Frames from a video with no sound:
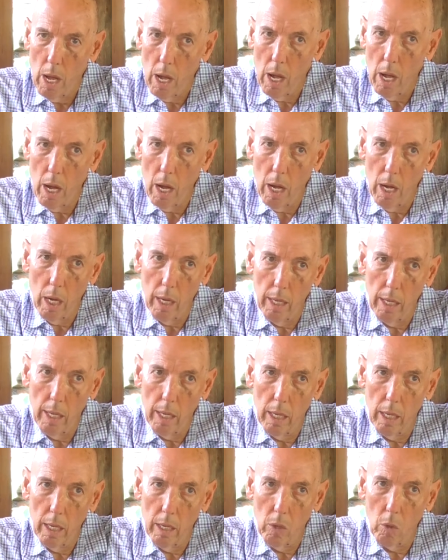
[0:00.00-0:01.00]
are
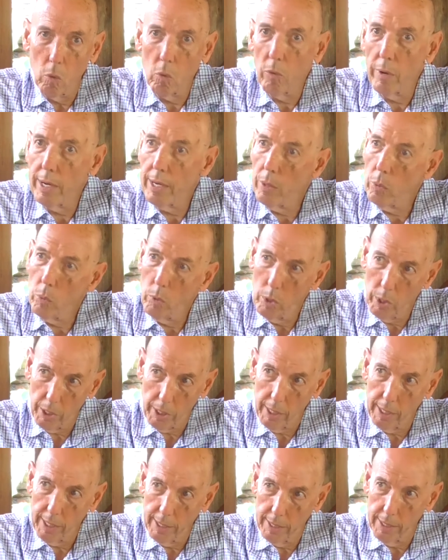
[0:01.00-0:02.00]
already
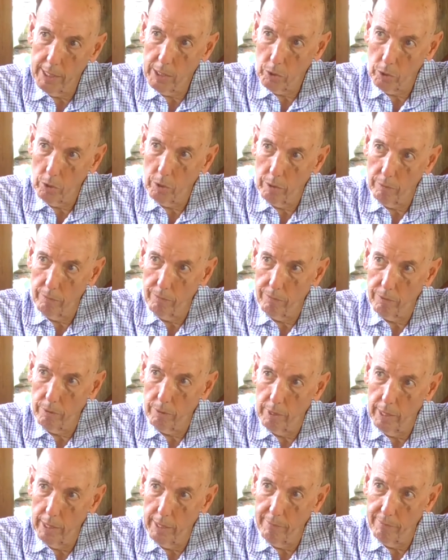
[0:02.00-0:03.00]
working in this sort of
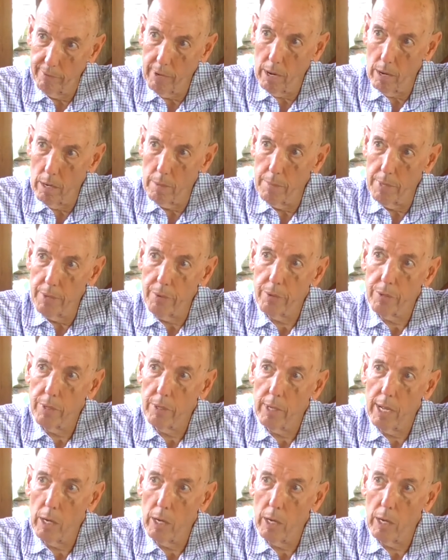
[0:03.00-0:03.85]
environment,